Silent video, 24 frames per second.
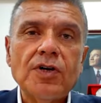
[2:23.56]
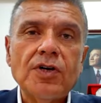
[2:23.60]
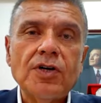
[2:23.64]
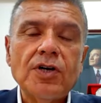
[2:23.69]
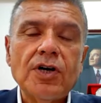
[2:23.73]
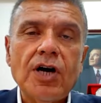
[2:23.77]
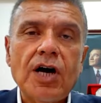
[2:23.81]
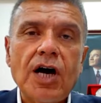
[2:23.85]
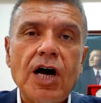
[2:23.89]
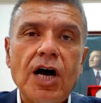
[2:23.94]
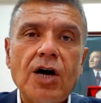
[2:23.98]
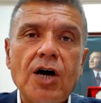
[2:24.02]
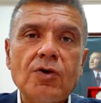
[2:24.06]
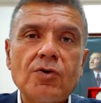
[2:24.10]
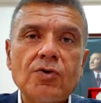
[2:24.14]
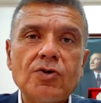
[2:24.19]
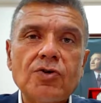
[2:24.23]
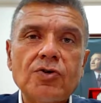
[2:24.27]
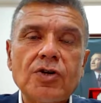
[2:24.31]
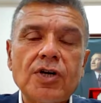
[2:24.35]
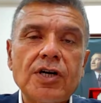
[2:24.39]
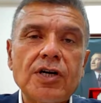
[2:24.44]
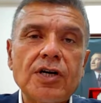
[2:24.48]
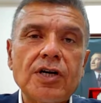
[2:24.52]

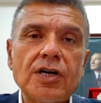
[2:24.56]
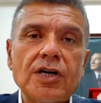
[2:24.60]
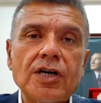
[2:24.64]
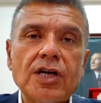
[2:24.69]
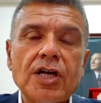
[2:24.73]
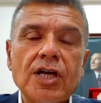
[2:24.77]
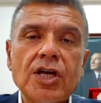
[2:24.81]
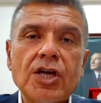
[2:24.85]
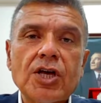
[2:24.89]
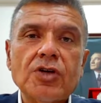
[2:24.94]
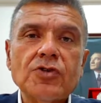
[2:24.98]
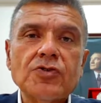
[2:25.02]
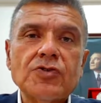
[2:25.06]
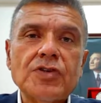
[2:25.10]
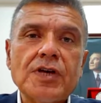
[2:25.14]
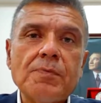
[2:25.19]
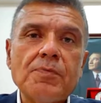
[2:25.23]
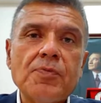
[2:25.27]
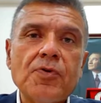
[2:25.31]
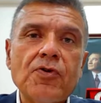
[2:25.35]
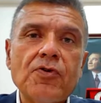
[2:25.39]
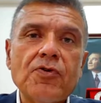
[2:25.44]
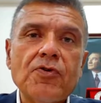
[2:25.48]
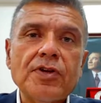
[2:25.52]
our
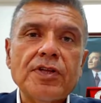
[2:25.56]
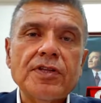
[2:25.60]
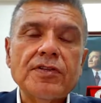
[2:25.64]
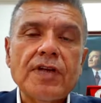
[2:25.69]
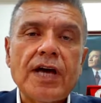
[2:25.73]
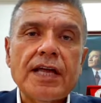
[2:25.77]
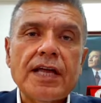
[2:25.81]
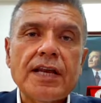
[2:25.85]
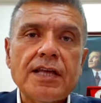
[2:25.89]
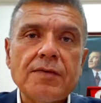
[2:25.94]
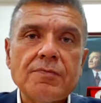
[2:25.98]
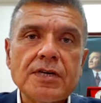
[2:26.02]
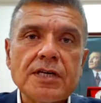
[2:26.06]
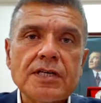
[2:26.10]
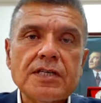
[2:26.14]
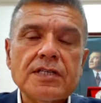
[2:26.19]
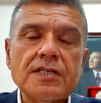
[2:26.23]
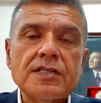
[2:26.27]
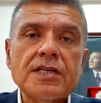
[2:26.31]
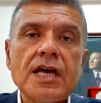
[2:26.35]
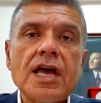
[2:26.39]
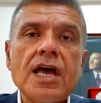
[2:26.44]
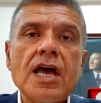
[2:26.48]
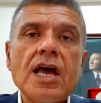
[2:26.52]
contemporary
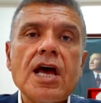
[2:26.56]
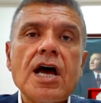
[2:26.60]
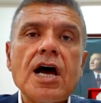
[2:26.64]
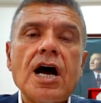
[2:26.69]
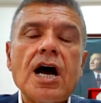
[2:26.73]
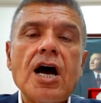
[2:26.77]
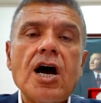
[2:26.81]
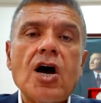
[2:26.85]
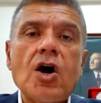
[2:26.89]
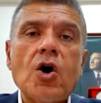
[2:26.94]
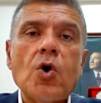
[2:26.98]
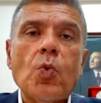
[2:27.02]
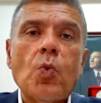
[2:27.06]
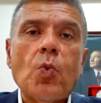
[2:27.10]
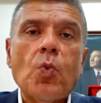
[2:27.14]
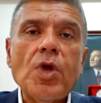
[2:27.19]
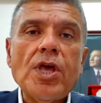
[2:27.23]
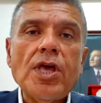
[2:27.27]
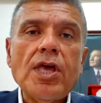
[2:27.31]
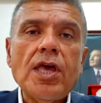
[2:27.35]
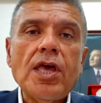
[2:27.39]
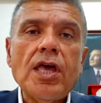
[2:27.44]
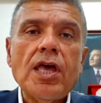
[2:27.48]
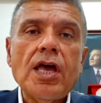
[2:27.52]
dynamics,
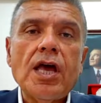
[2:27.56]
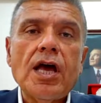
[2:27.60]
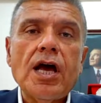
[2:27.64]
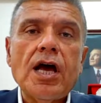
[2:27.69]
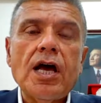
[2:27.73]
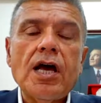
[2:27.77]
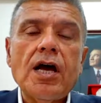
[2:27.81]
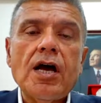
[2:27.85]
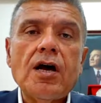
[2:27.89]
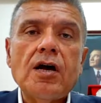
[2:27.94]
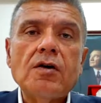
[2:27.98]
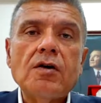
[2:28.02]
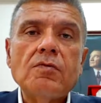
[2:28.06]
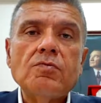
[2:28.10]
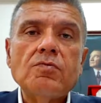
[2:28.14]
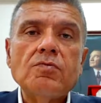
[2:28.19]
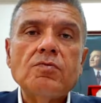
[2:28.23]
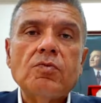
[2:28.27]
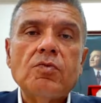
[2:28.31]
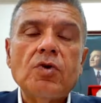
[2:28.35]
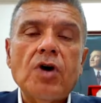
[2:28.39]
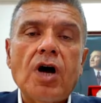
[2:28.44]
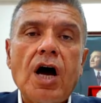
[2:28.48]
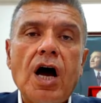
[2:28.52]
we
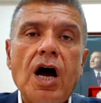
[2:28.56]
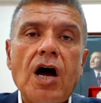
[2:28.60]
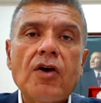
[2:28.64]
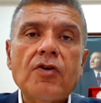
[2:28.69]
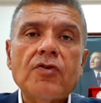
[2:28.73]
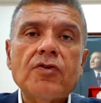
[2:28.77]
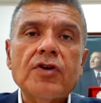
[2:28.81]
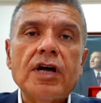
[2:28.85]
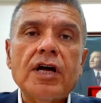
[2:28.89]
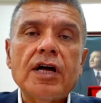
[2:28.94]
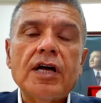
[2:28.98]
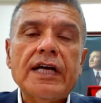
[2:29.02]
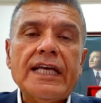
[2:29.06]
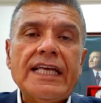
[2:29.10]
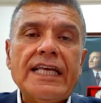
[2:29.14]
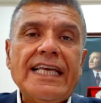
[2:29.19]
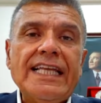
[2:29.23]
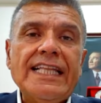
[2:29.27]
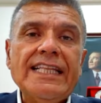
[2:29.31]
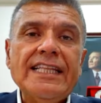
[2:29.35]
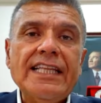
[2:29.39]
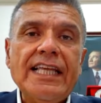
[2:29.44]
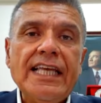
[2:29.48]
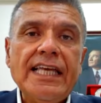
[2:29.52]
are
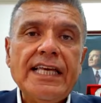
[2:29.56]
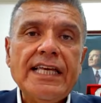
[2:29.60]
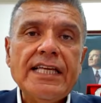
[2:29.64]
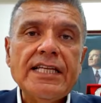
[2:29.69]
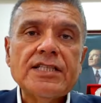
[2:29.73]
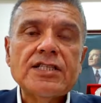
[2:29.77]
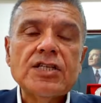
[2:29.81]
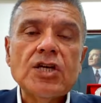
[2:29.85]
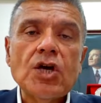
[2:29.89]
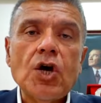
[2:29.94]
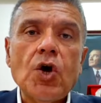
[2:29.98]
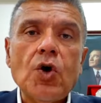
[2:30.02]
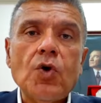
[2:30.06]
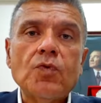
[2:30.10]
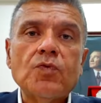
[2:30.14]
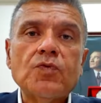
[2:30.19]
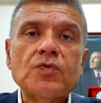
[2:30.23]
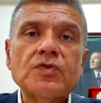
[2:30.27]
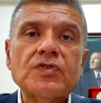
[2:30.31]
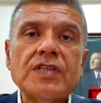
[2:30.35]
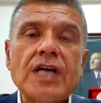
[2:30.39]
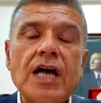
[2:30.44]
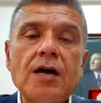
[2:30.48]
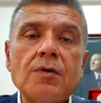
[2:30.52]
in need
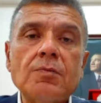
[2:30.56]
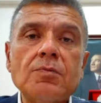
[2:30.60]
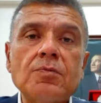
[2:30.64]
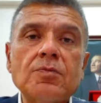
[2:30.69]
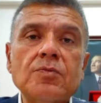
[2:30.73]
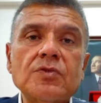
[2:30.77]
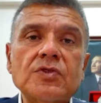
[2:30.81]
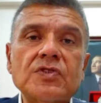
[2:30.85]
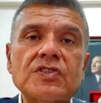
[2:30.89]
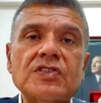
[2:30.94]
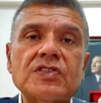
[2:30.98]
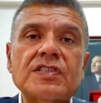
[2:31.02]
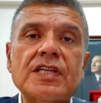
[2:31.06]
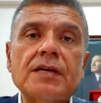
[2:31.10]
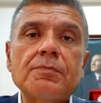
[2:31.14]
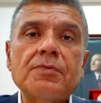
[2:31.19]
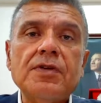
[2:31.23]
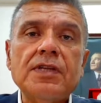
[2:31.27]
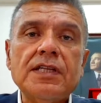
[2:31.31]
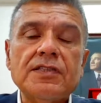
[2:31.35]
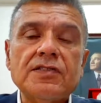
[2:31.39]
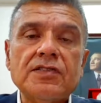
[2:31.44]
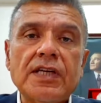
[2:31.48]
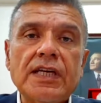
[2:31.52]
of some
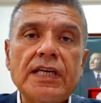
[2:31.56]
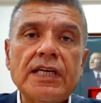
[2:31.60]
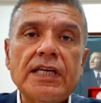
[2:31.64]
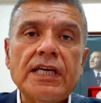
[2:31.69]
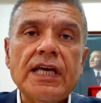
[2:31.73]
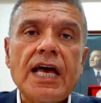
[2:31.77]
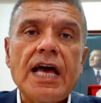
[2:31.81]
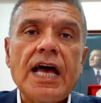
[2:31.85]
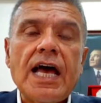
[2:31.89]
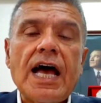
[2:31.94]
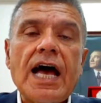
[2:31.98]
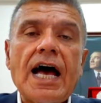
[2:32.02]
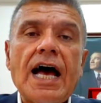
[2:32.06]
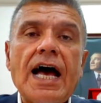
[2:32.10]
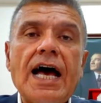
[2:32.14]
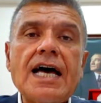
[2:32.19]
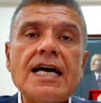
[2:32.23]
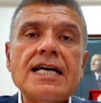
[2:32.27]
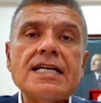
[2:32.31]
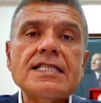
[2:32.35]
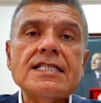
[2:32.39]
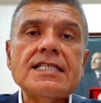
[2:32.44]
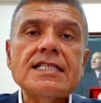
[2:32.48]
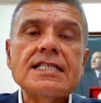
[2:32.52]
stability
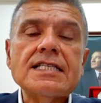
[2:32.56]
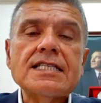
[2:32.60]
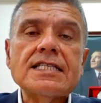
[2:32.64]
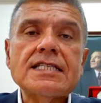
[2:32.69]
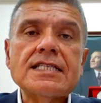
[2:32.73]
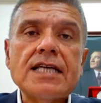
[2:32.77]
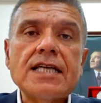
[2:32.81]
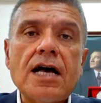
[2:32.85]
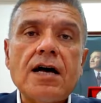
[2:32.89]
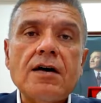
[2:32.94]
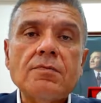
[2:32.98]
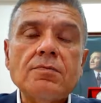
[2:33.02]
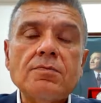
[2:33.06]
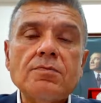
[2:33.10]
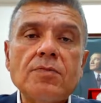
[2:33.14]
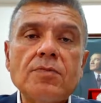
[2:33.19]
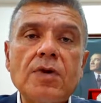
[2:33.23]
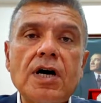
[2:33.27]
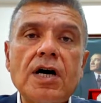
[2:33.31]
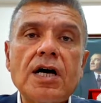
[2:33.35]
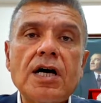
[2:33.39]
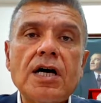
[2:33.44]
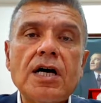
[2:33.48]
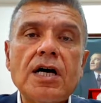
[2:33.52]
and some